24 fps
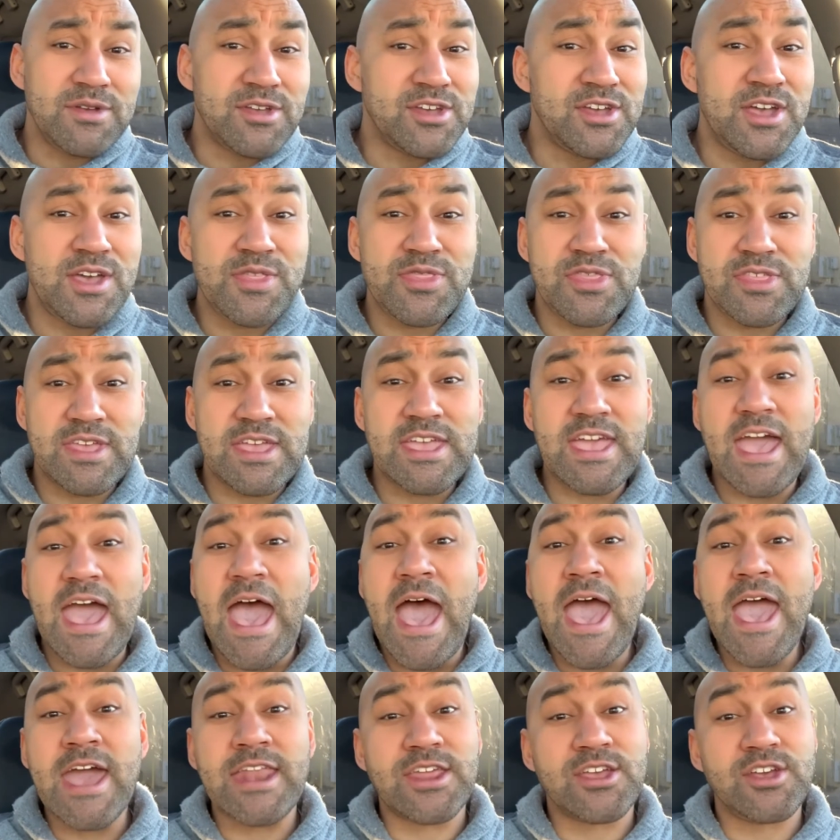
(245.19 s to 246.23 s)
Good.
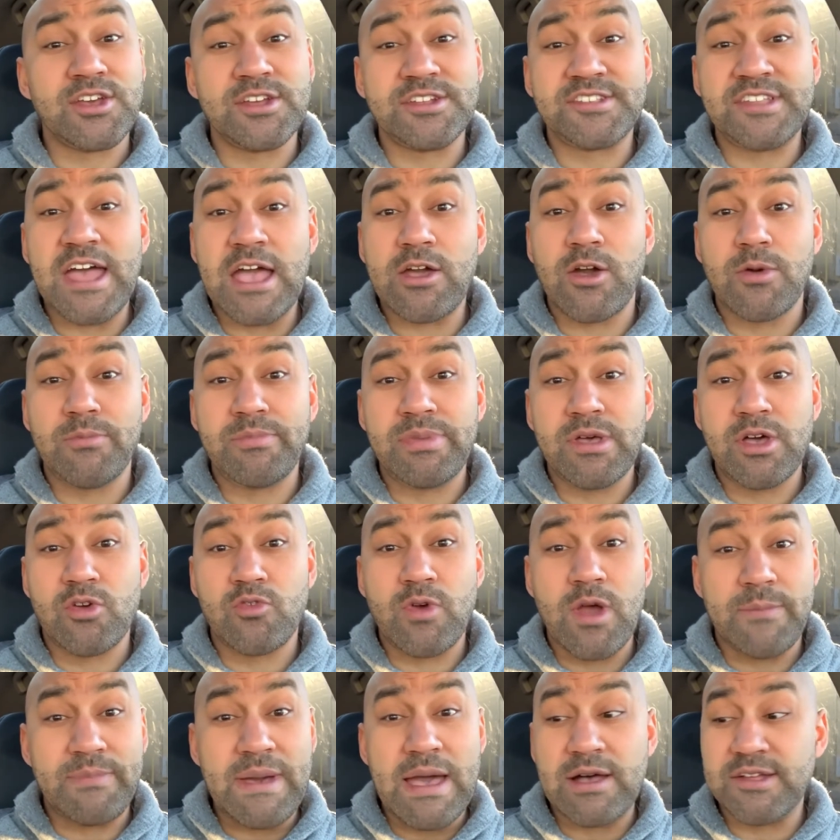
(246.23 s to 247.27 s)
I had a good Taco Bell
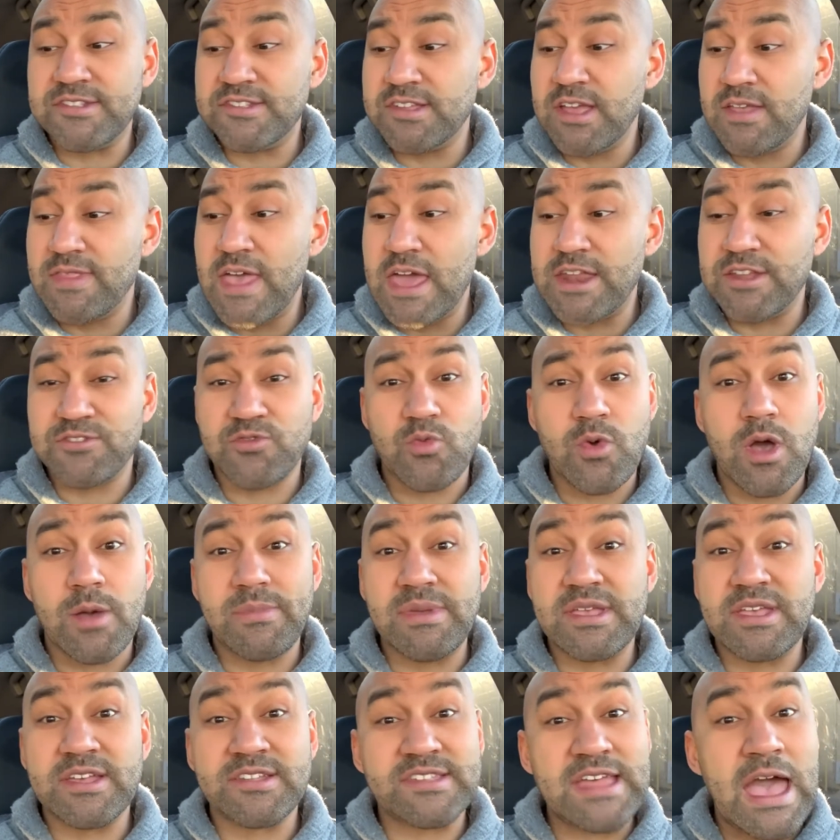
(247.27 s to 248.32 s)
rep, I'll say that as well,
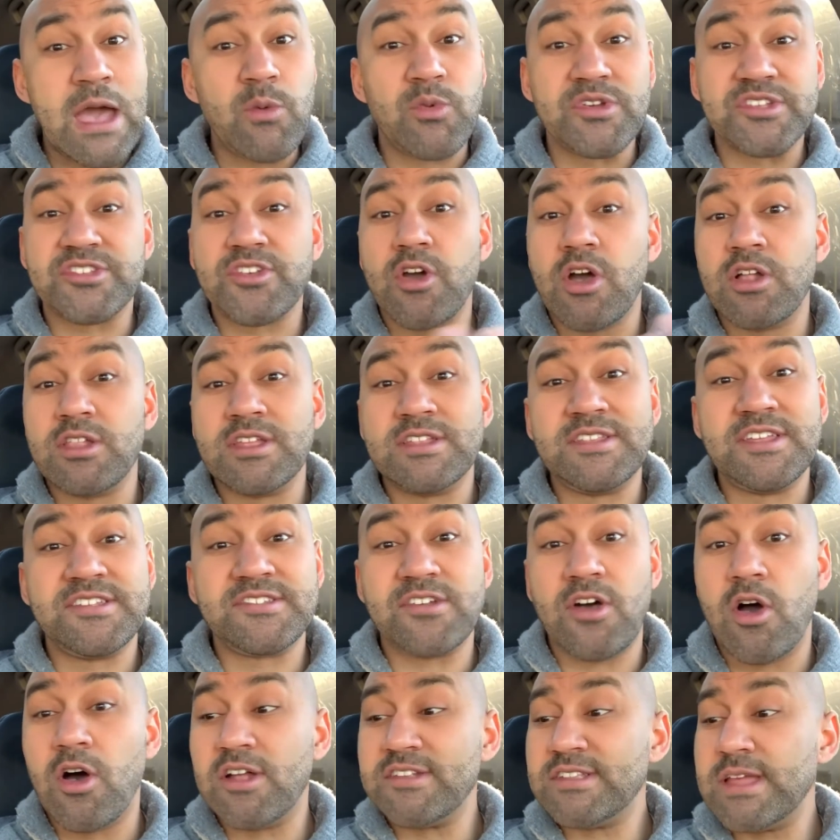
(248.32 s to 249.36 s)
because I was calling
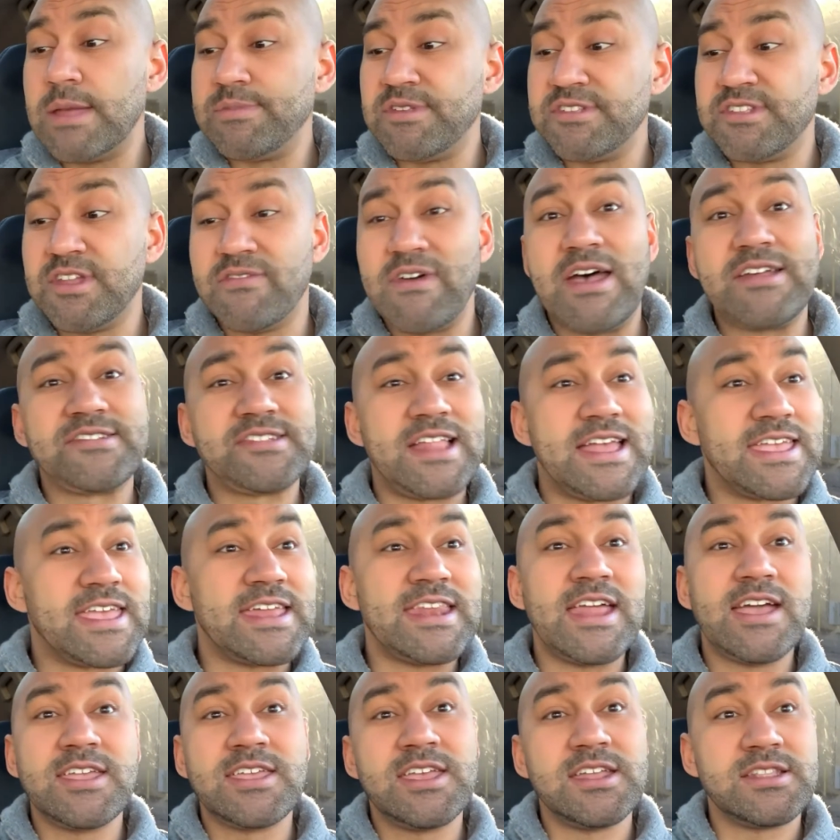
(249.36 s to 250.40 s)
this all types of stuff. I was like,
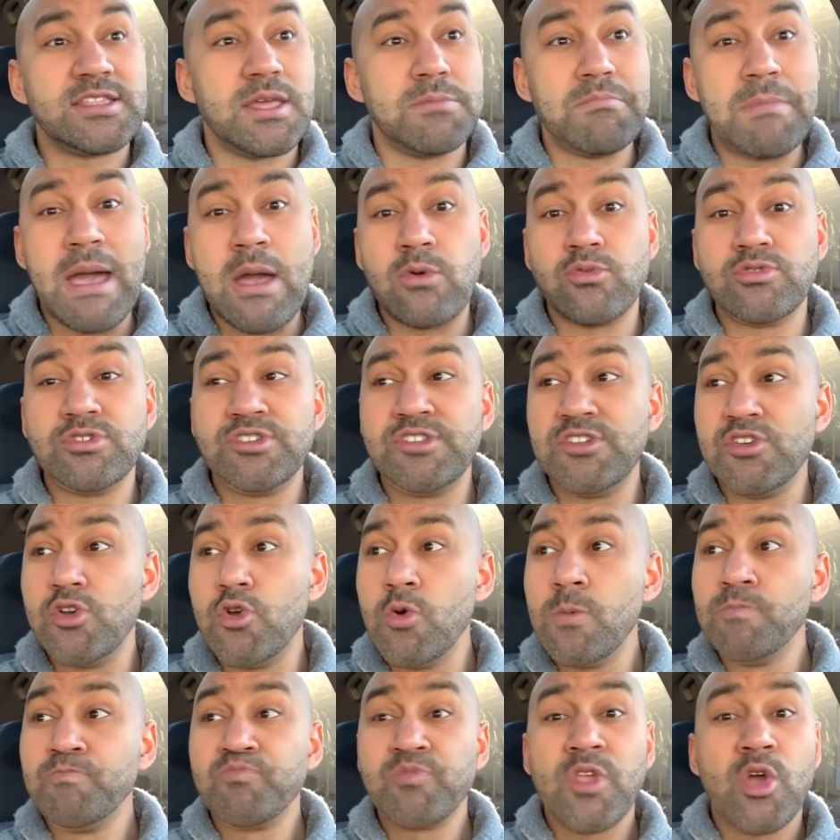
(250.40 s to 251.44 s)
"Can I get the Mountain
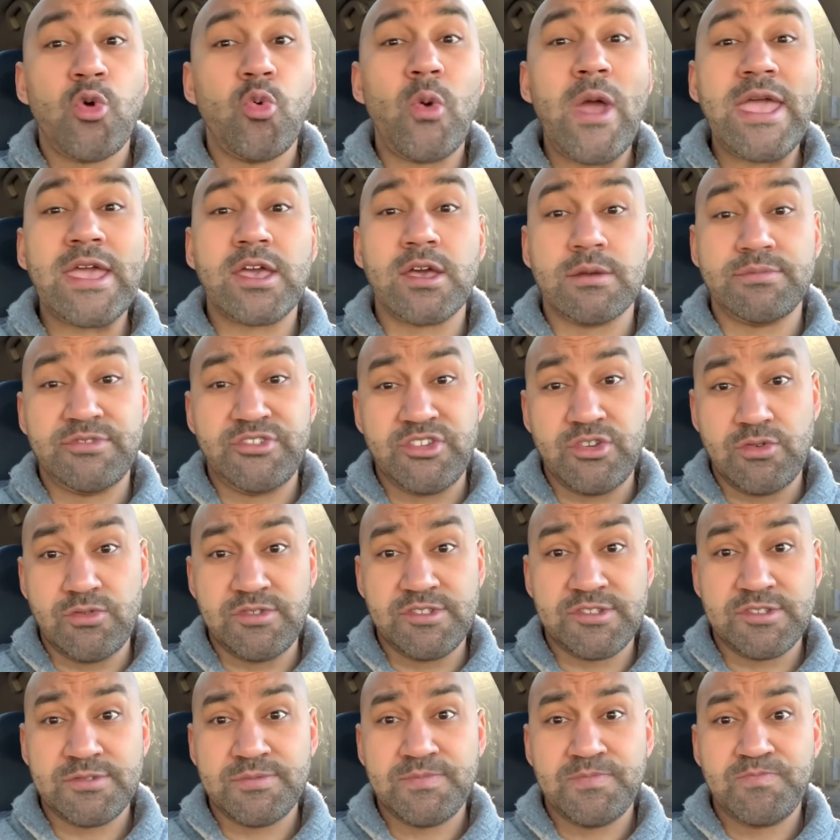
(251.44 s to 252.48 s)
Dew Wake Up
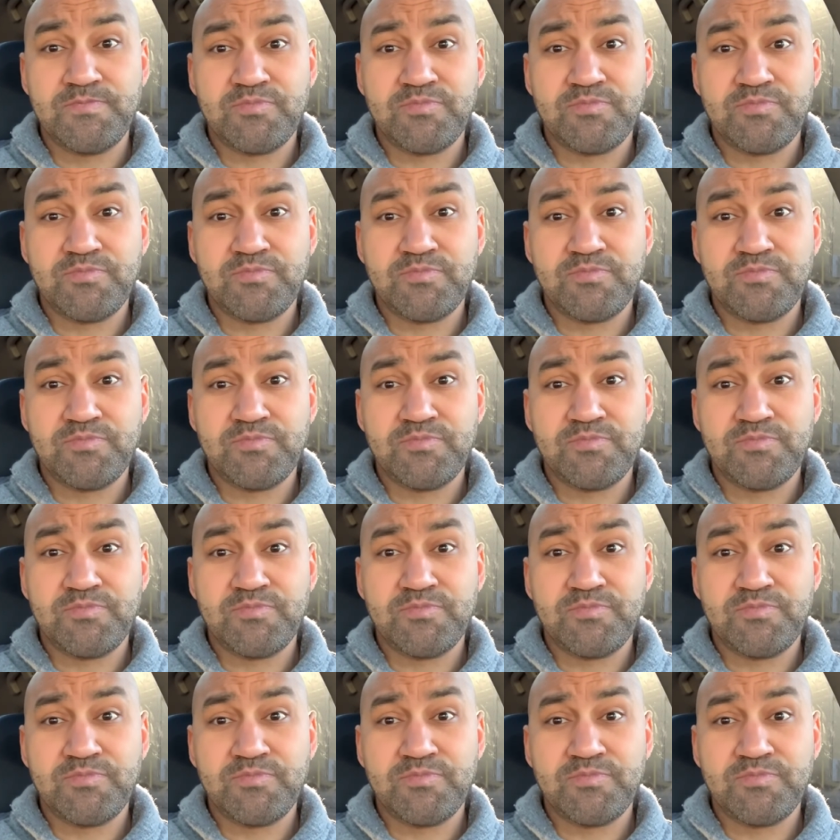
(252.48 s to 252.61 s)
Juice?"